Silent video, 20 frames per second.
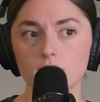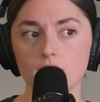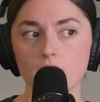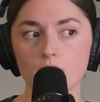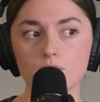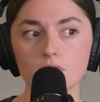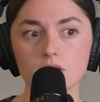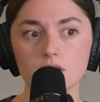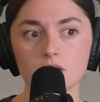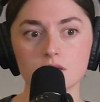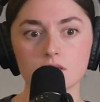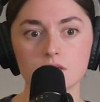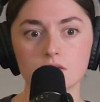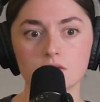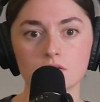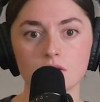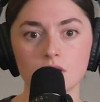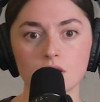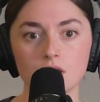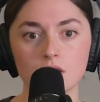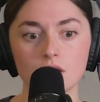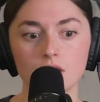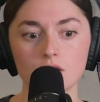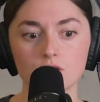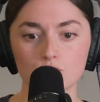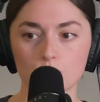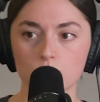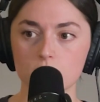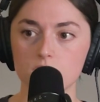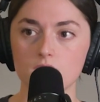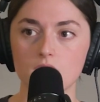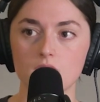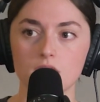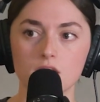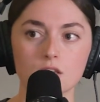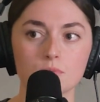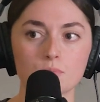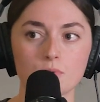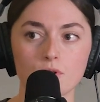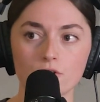That was towards the end
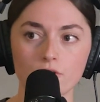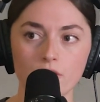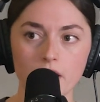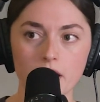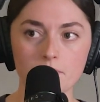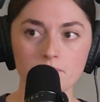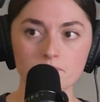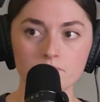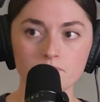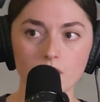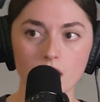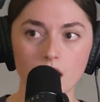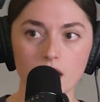of the program.